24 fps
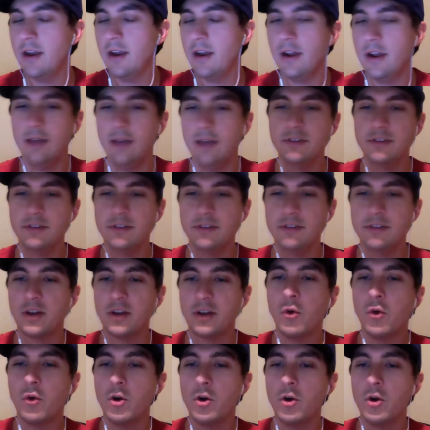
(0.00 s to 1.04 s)
I'm just going to
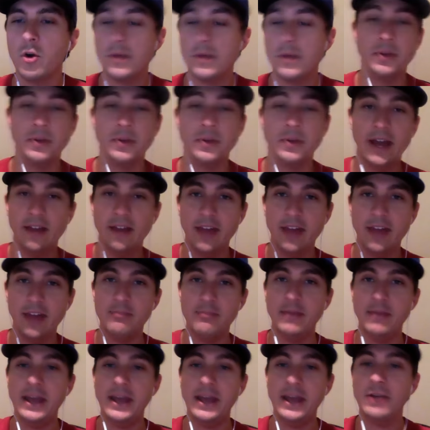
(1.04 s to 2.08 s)
warn people now. That
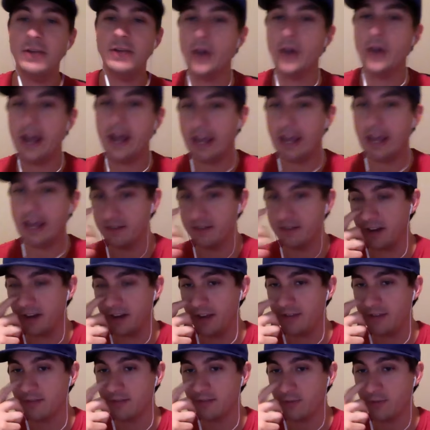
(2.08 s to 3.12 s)
bandwagon is going to
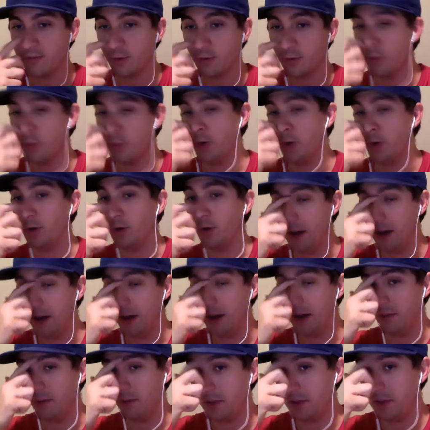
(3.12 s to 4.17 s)
get super crowded
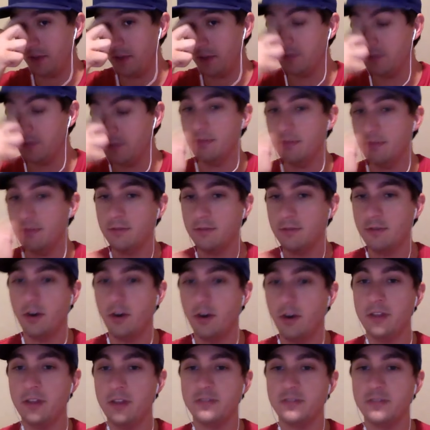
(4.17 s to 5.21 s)
before the
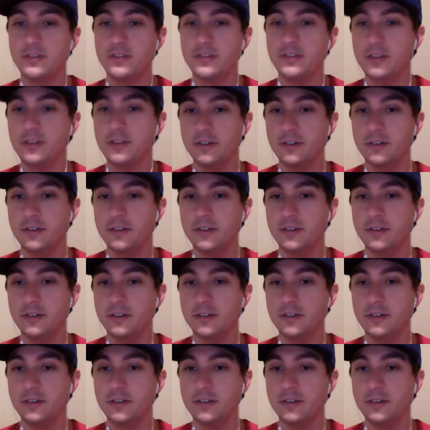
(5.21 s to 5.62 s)
start of the season.